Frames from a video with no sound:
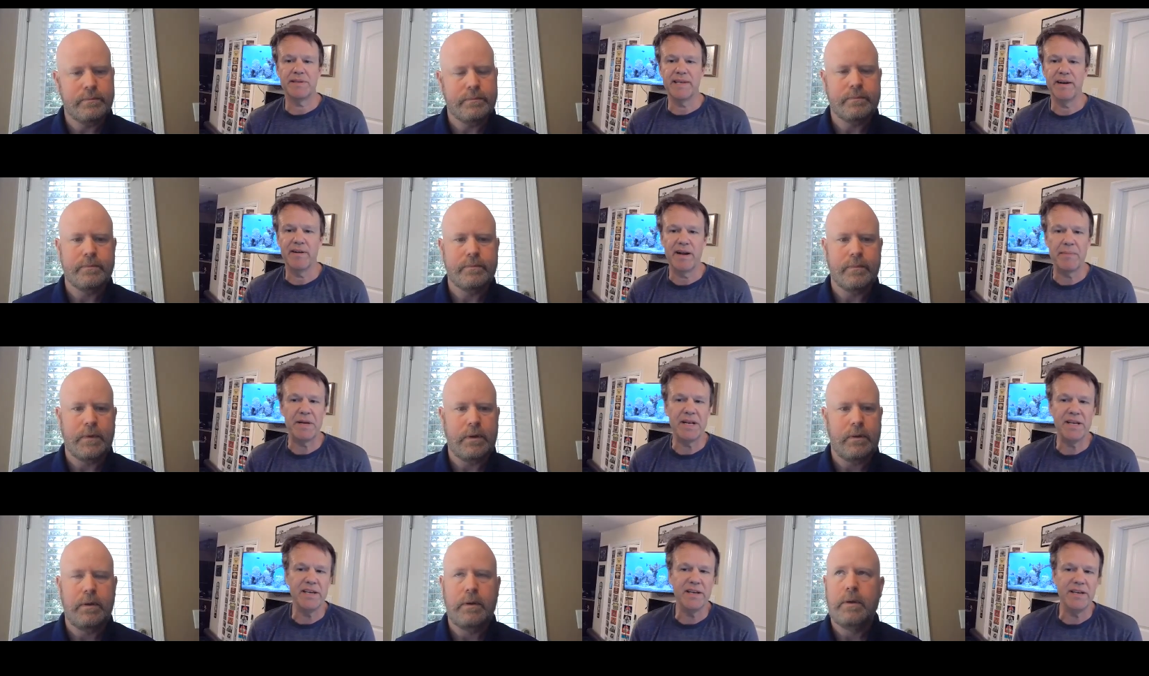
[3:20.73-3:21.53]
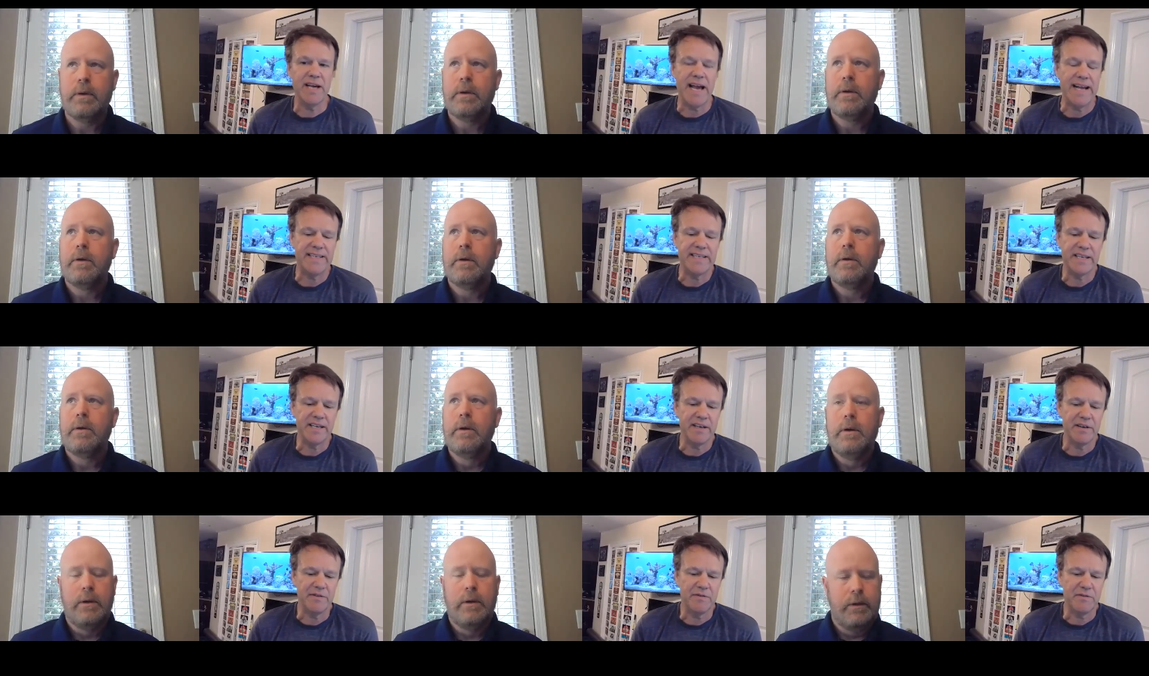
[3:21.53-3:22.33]
Speaker 1: there. And I mean, you, you hate to
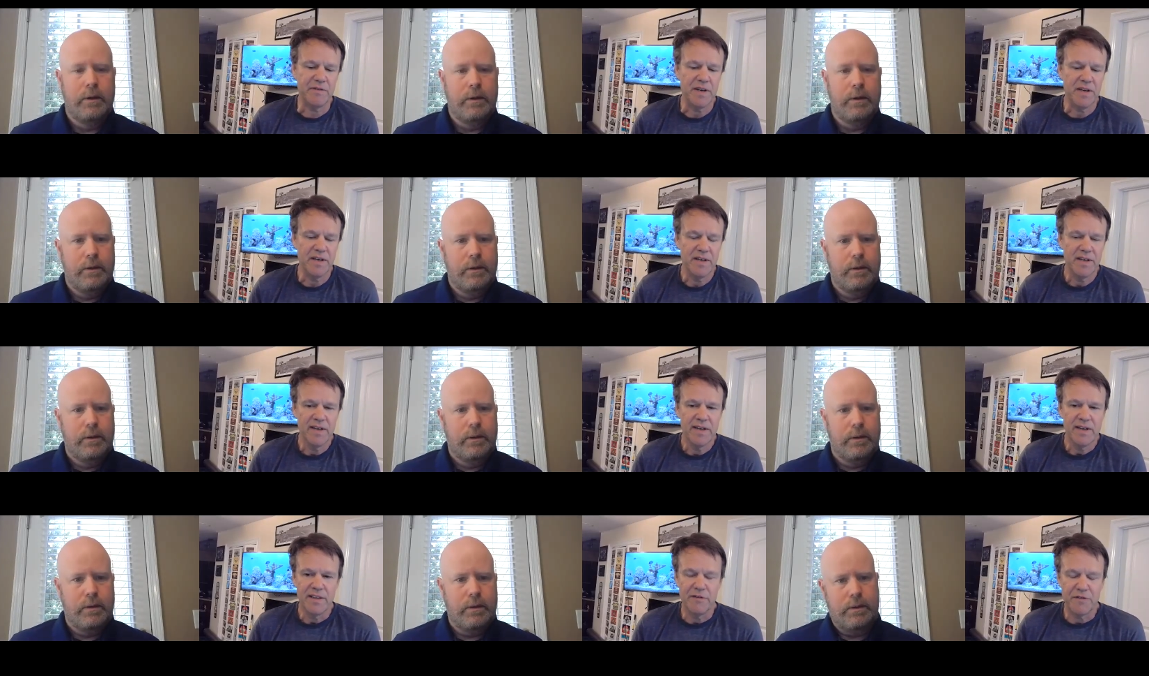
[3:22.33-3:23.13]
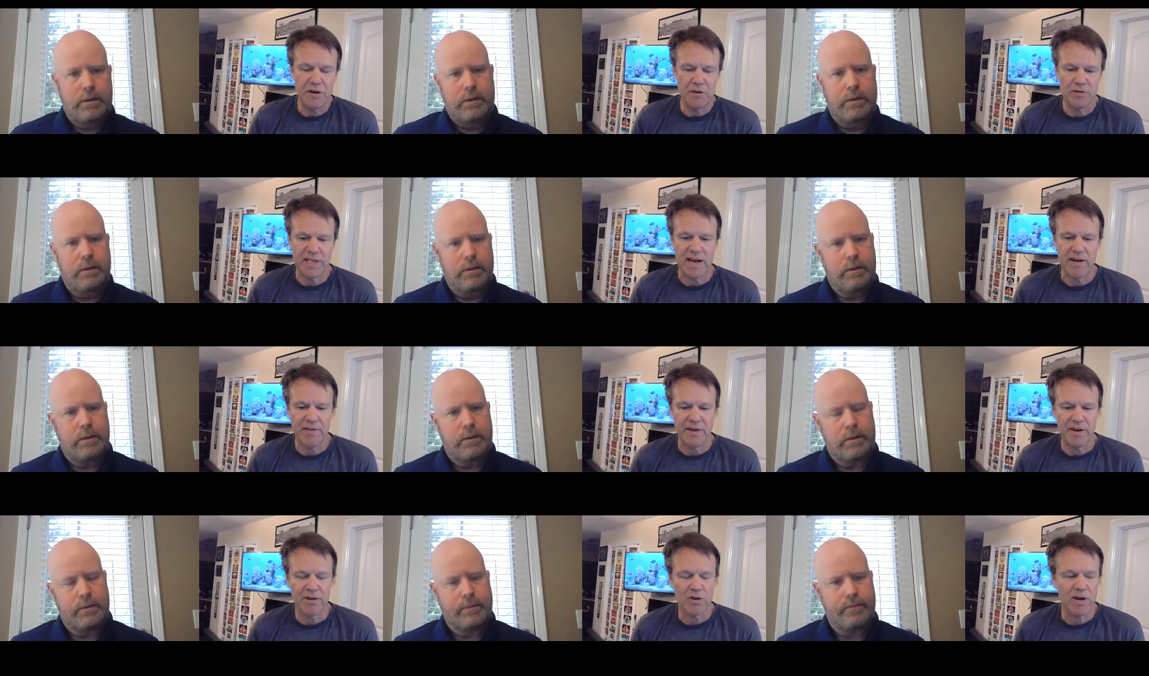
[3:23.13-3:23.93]
give the folks down
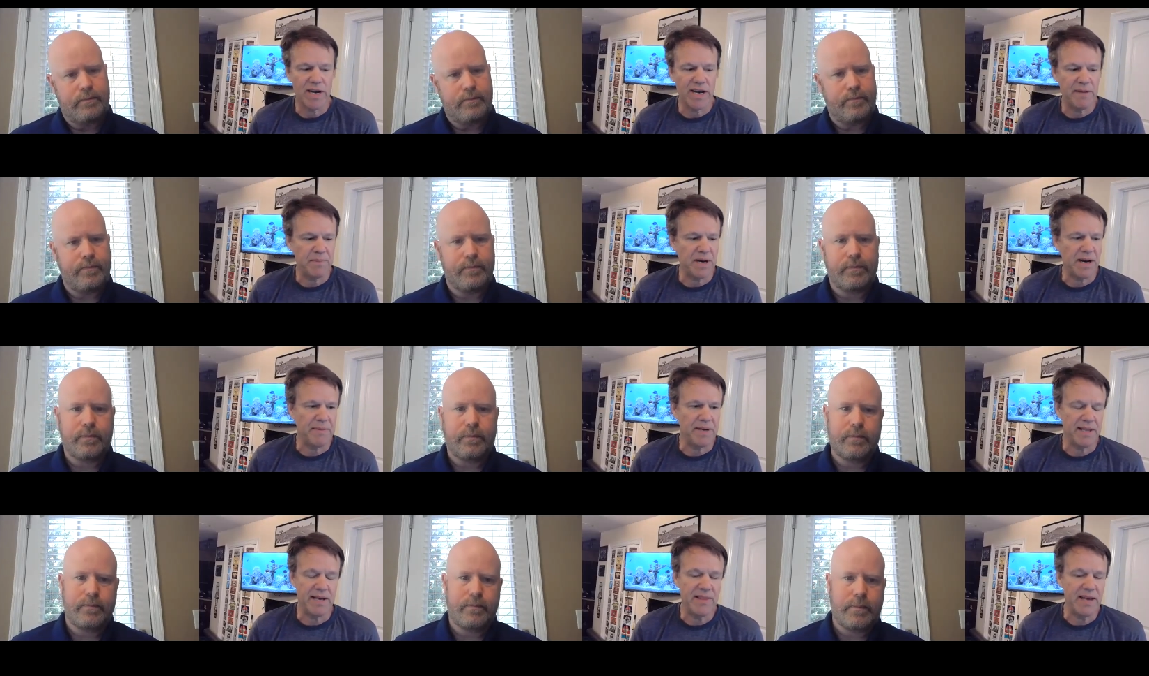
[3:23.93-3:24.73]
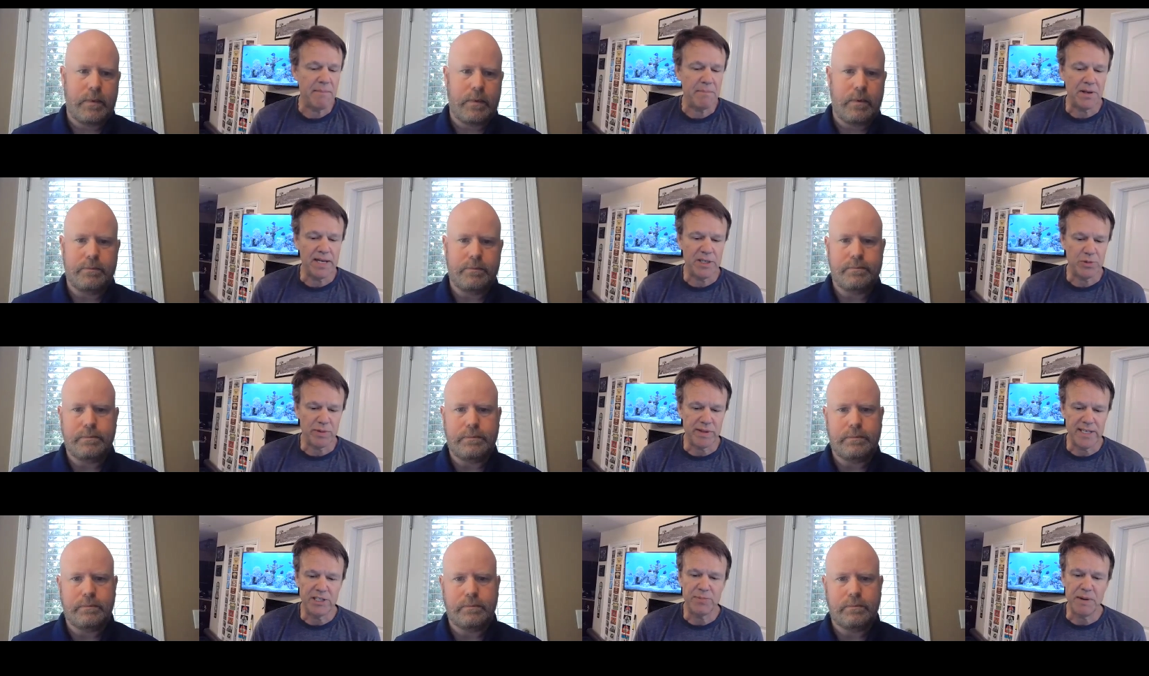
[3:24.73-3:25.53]
there credit, but I mean that, that place when
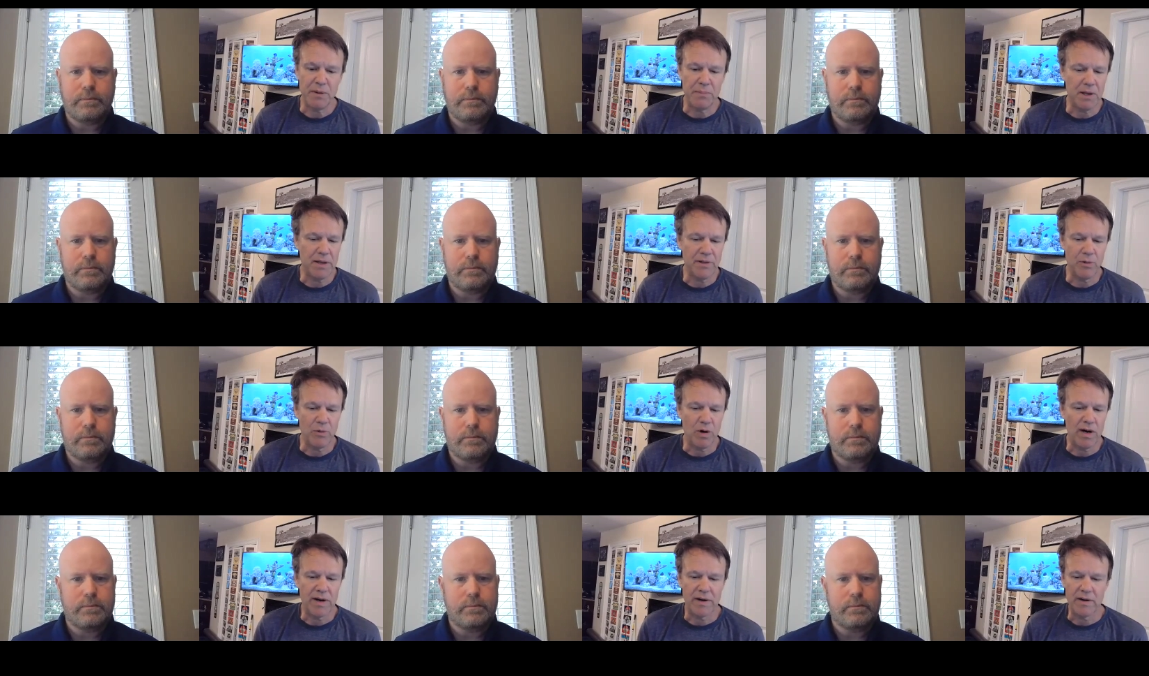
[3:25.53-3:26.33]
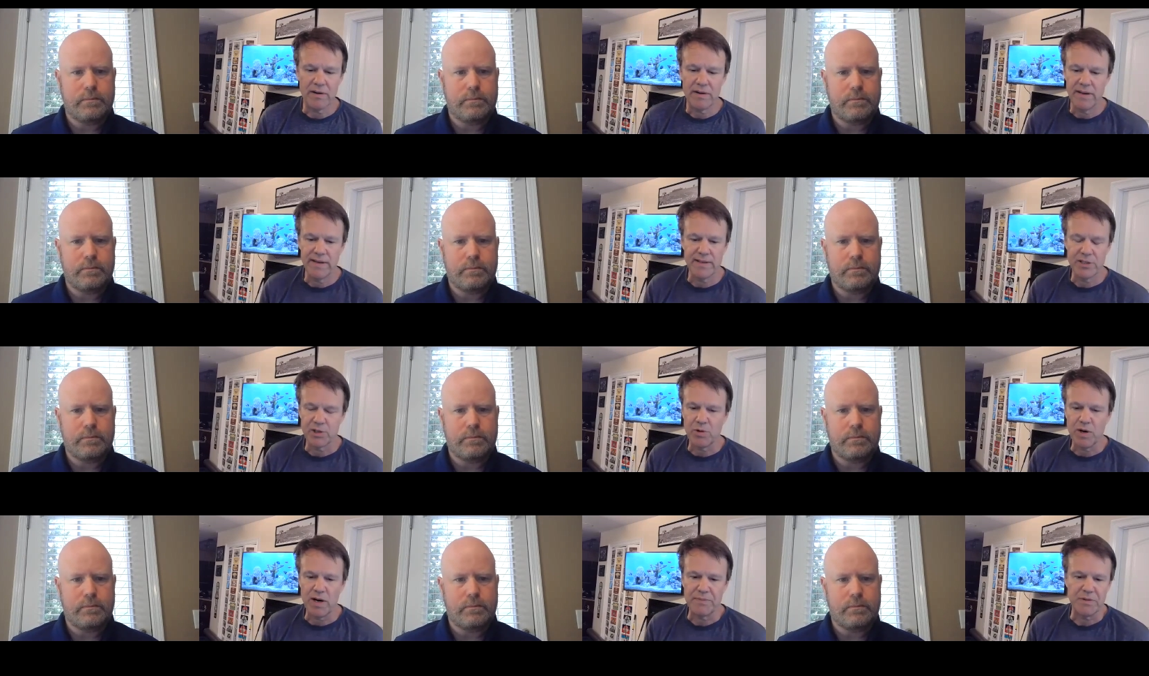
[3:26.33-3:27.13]
they smell blood in the water in the
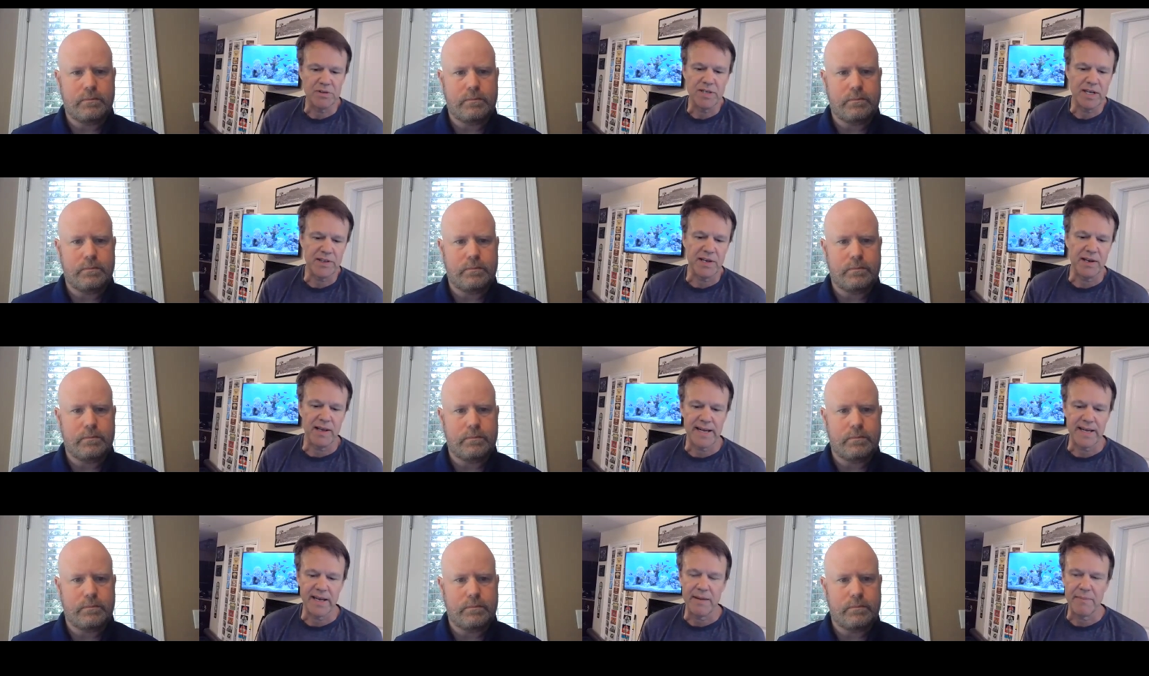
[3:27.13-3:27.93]
swamp, there's nothing like it.